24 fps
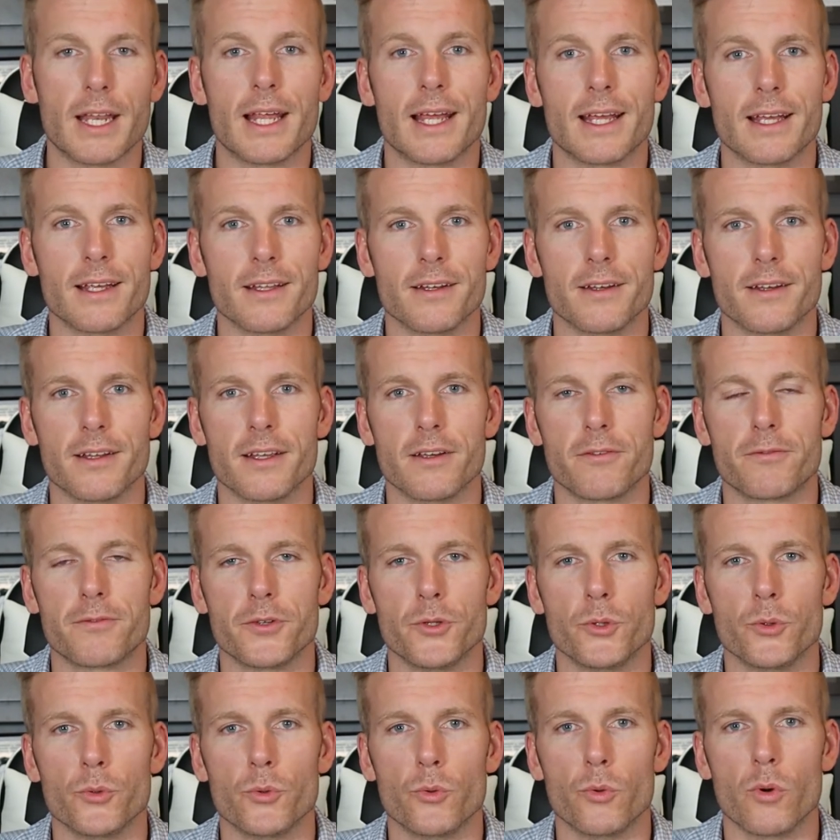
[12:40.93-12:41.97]
And if
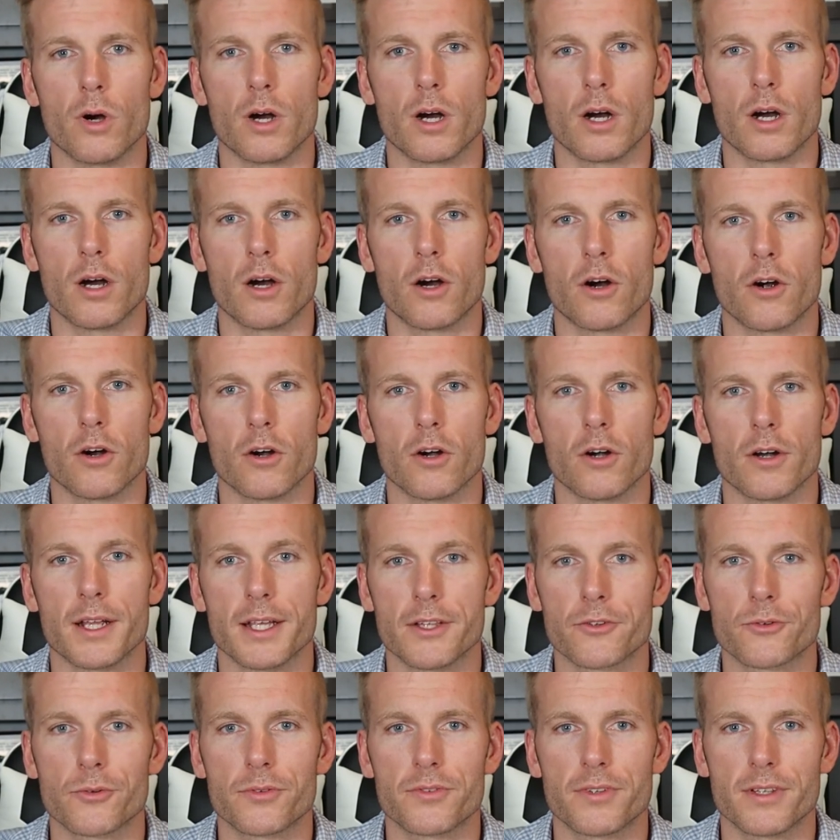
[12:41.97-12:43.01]
you are
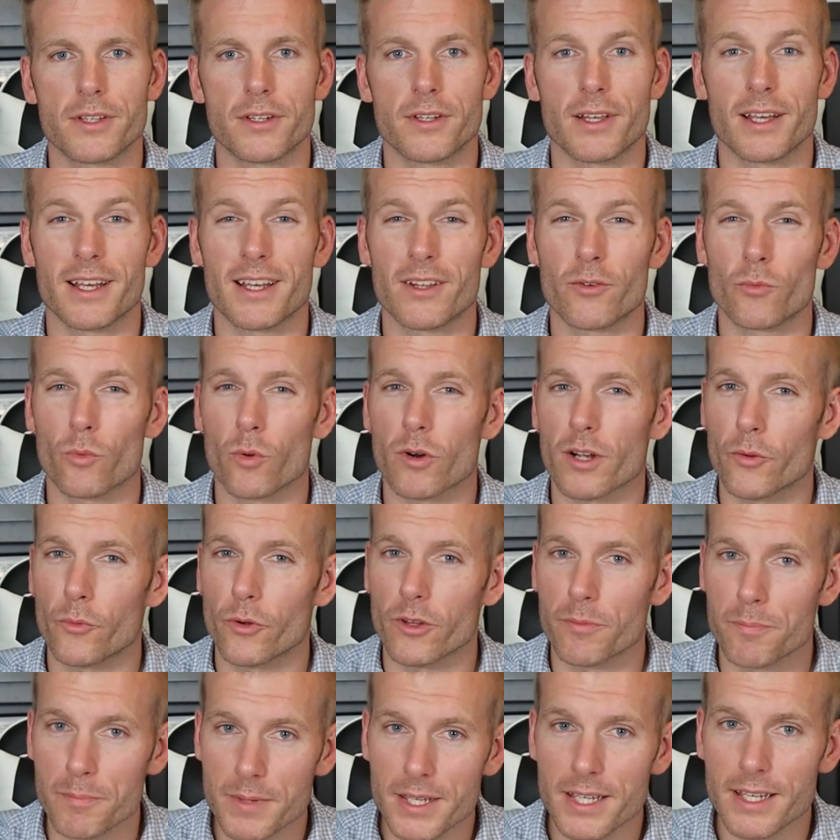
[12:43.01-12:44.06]
interested in working
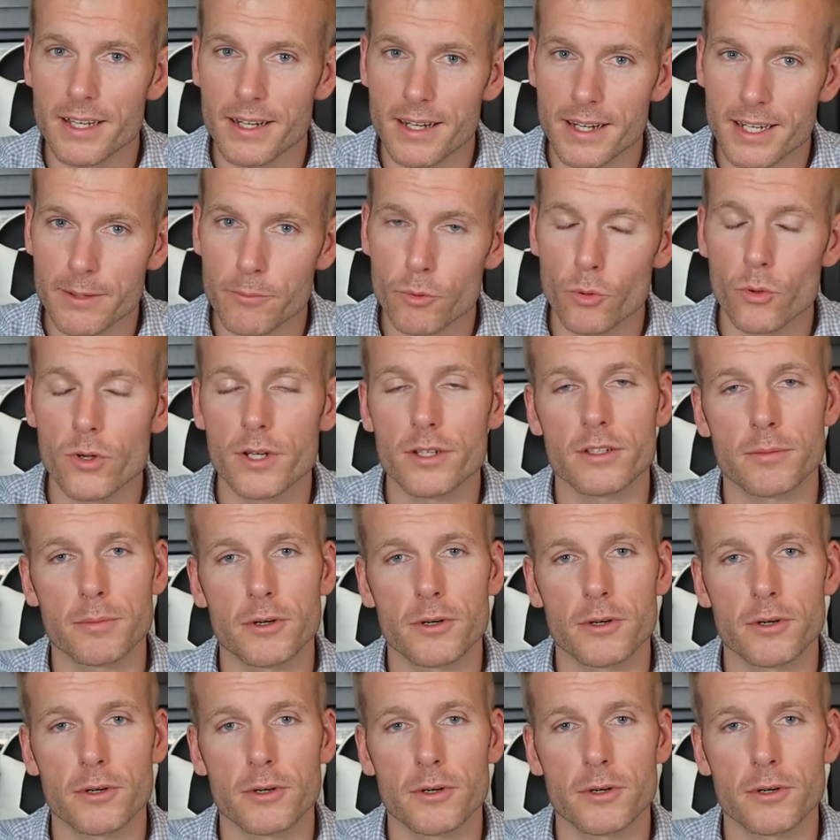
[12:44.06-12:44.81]
with me at any point to